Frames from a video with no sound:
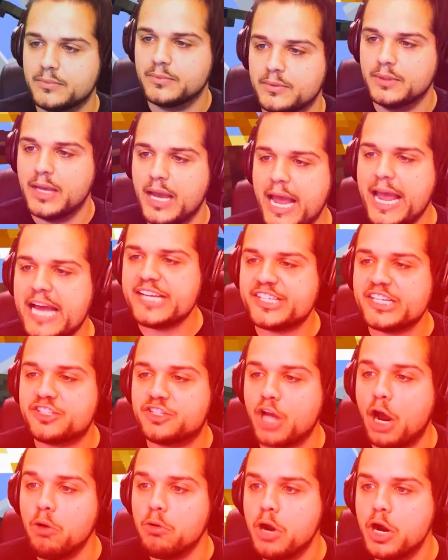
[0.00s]
Hey, I said
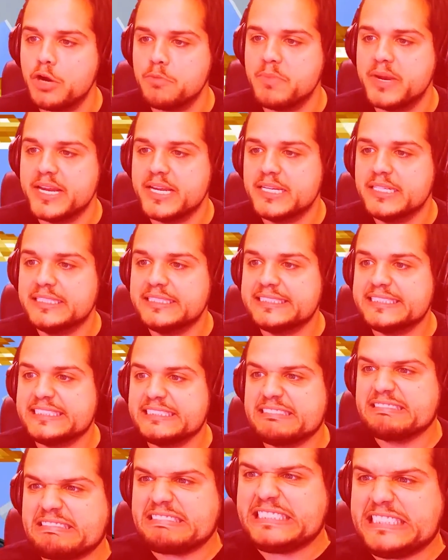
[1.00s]
don't hurt me!
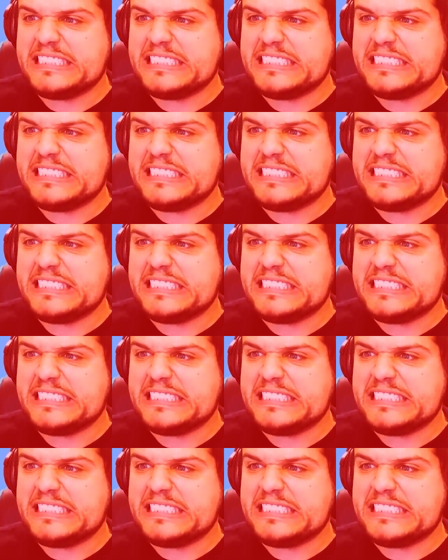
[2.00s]
Ugh.